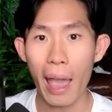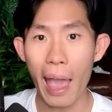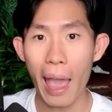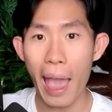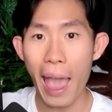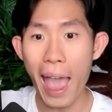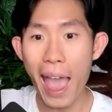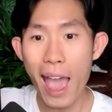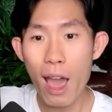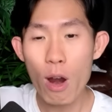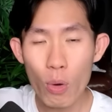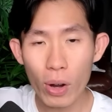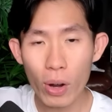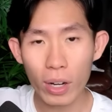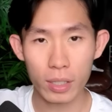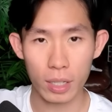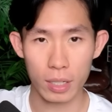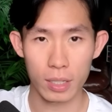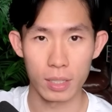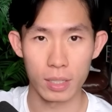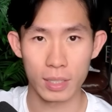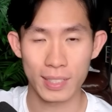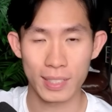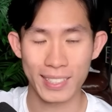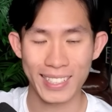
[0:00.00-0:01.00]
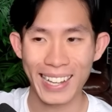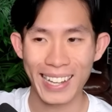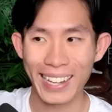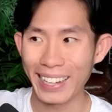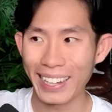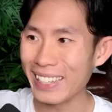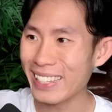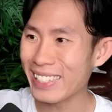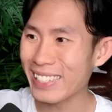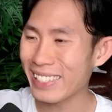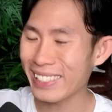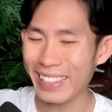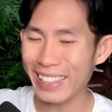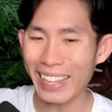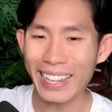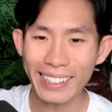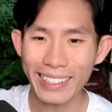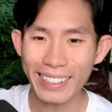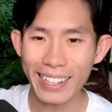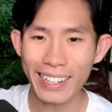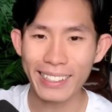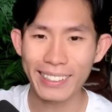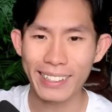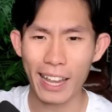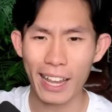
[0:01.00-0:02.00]
Arrogance is
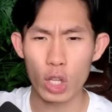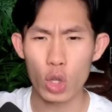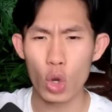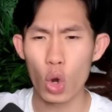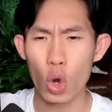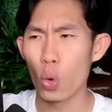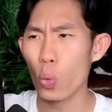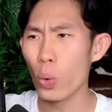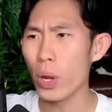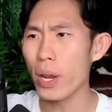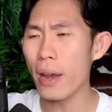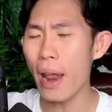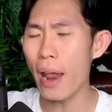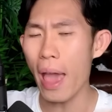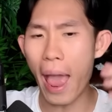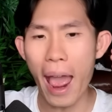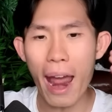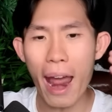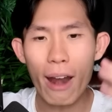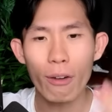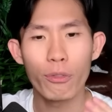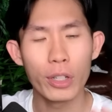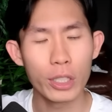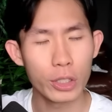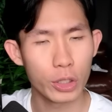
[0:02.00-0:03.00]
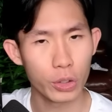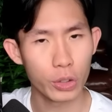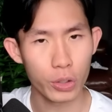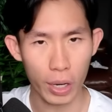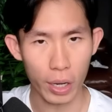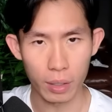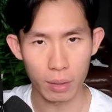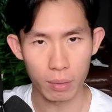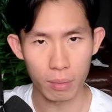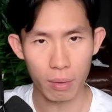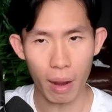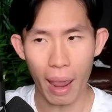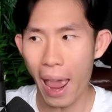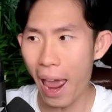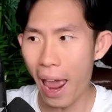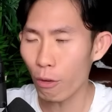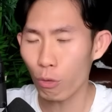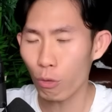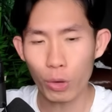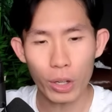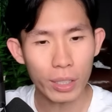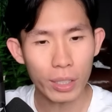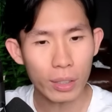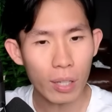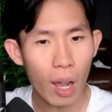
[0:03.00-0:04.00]
thinking that you'll win every trade,
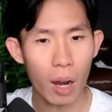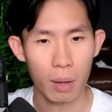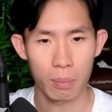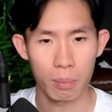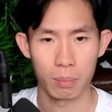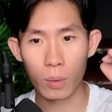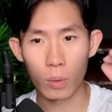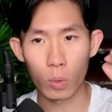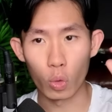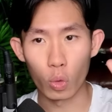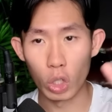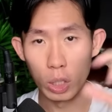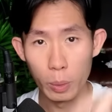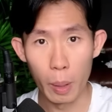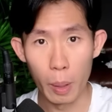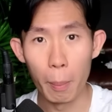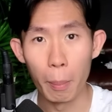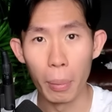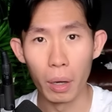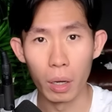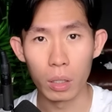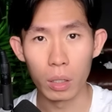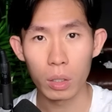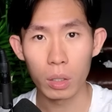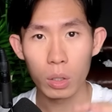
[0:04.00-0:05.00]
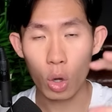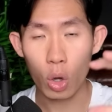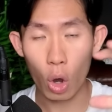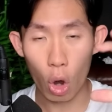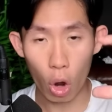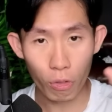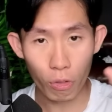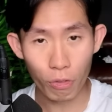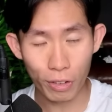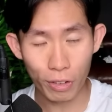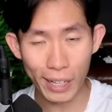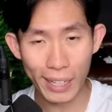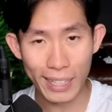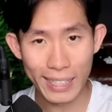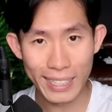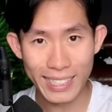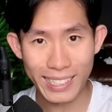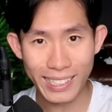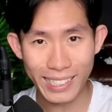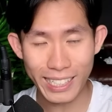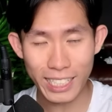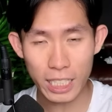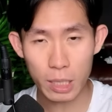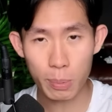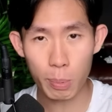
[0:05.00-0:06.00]
every time. Remember, confidence
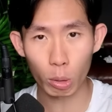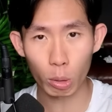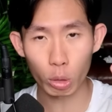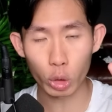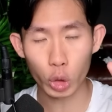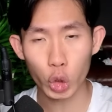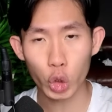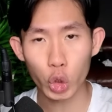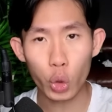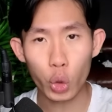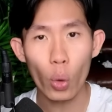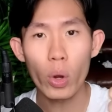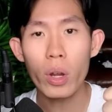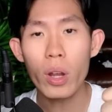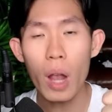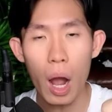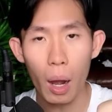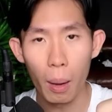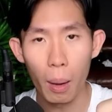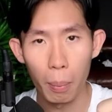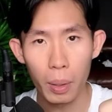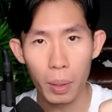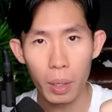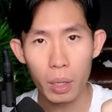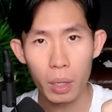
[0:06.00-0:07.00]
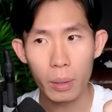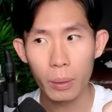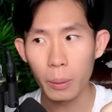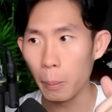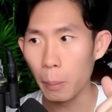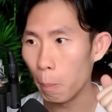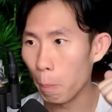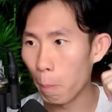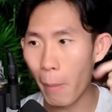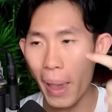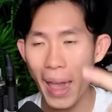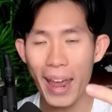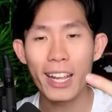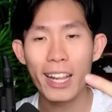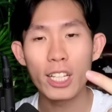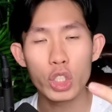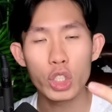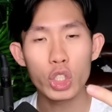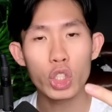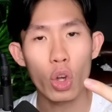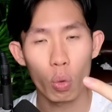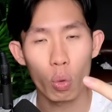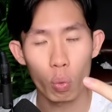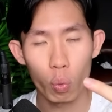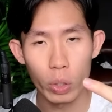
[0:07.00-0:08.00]
is about showing up,
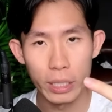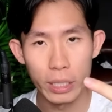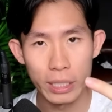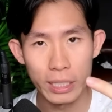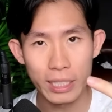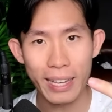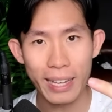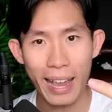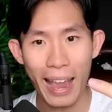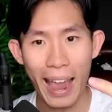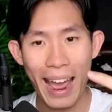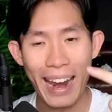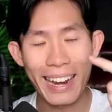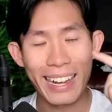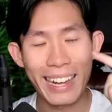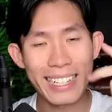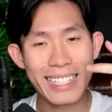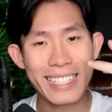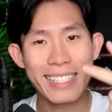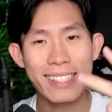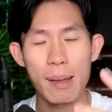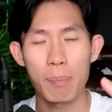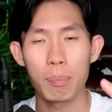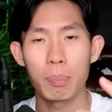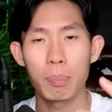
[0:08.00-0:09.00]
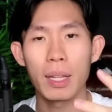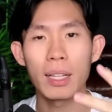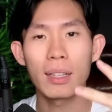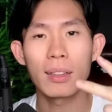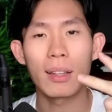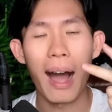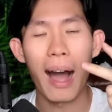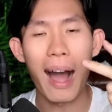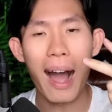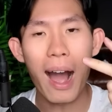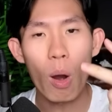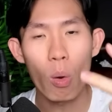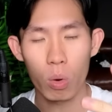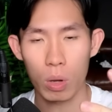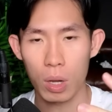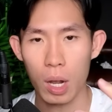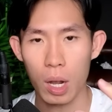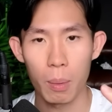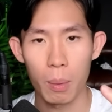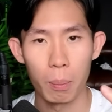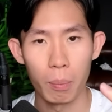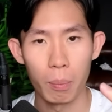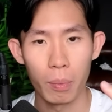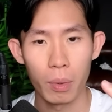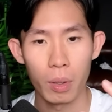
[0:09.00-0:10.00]
managing your risk, and accepting the
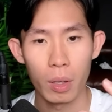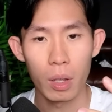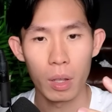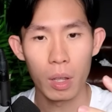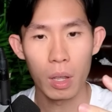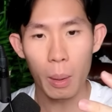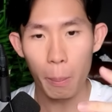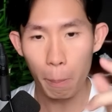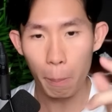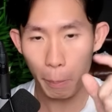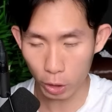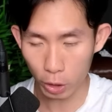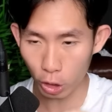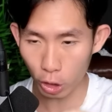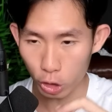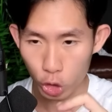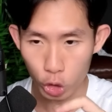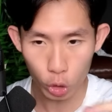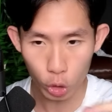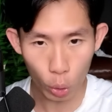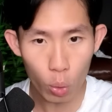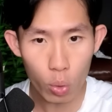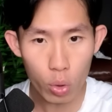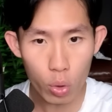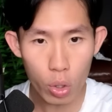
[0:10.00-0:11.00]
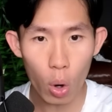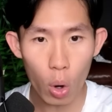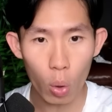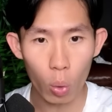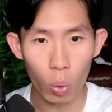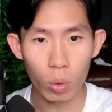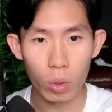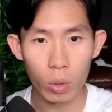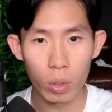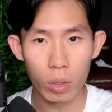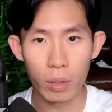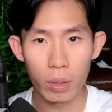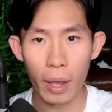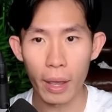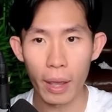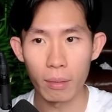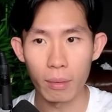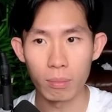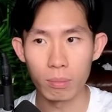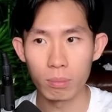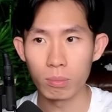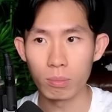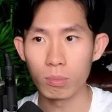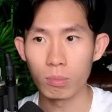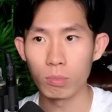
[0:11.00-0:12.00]
outcome. Because you know that
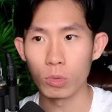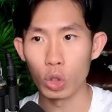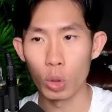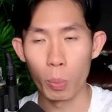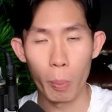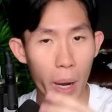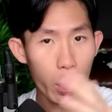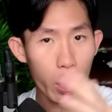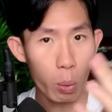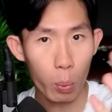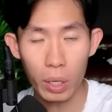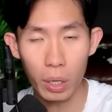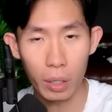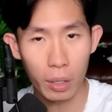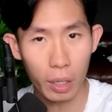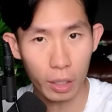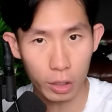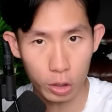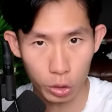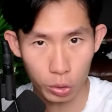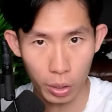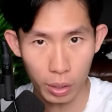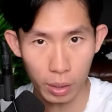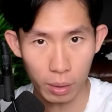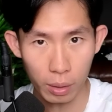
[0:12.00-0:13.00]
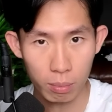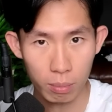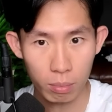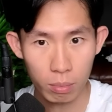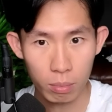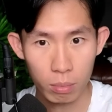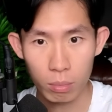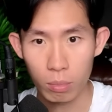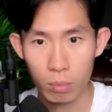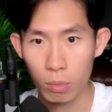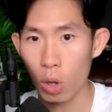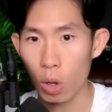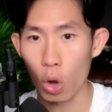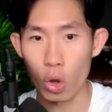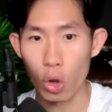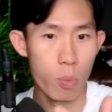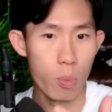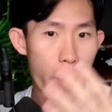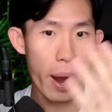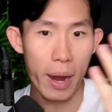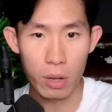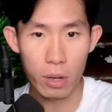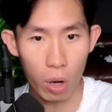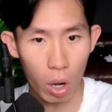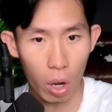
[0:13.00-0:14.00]
you might win the next trade, or you
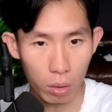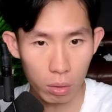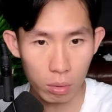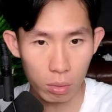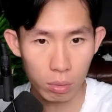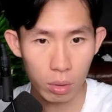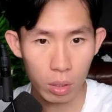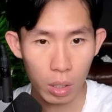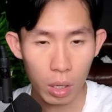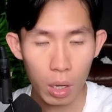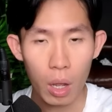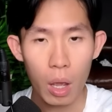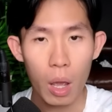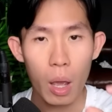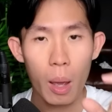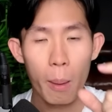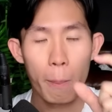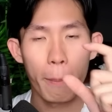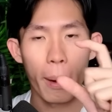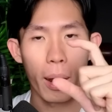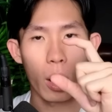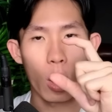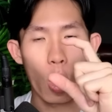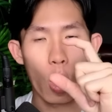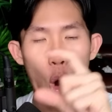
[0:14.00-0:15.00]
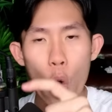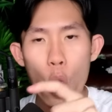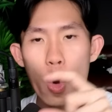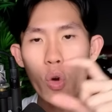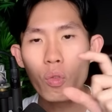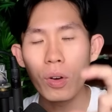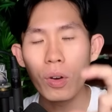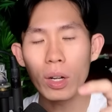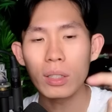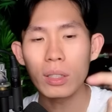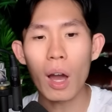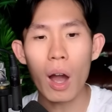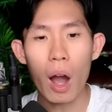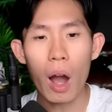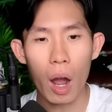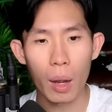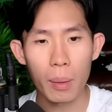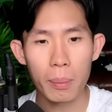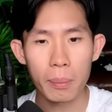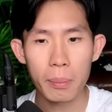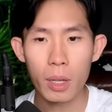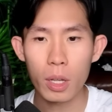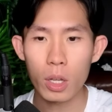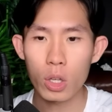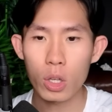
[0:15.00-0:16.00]
might not. But over
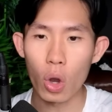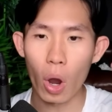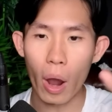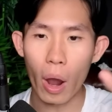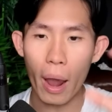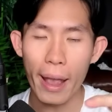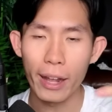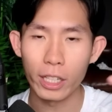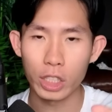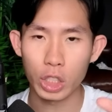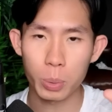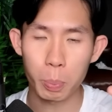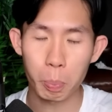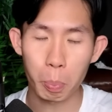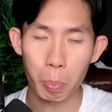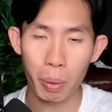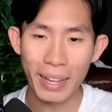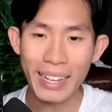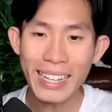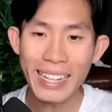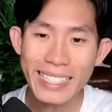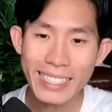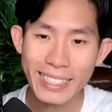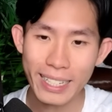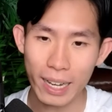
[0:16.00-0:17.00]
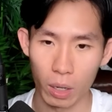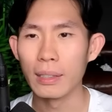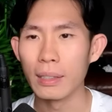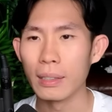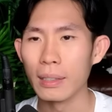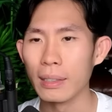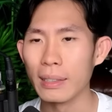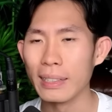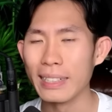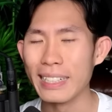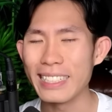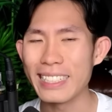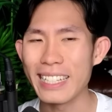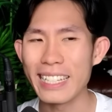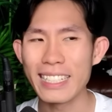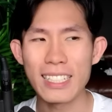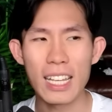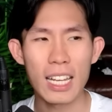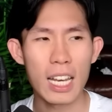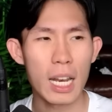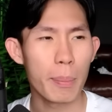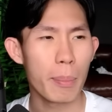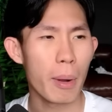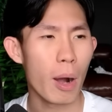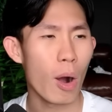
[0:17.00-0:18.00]
time, your edge plays out. This
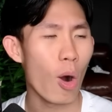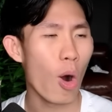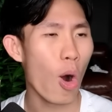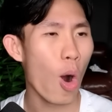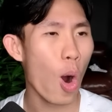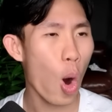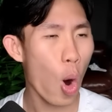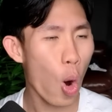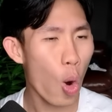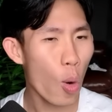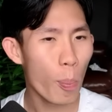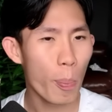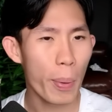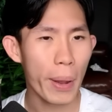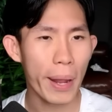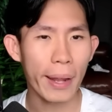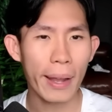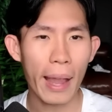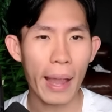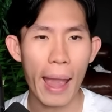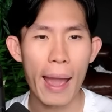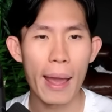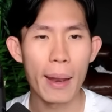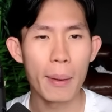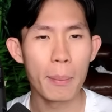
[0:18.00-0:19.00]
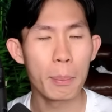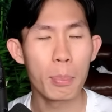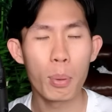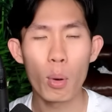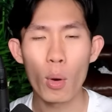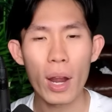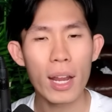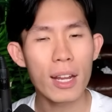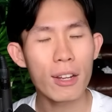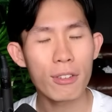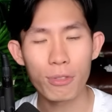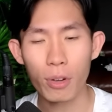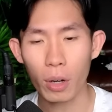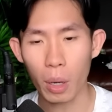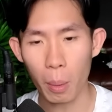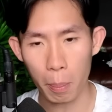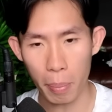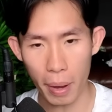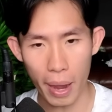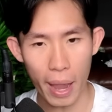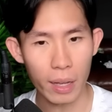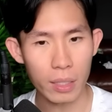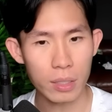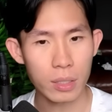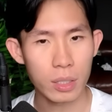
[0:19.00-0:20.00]
isn't about hoping and praying for the
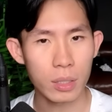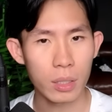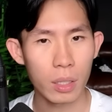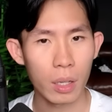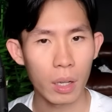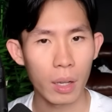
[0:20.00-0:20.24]
best.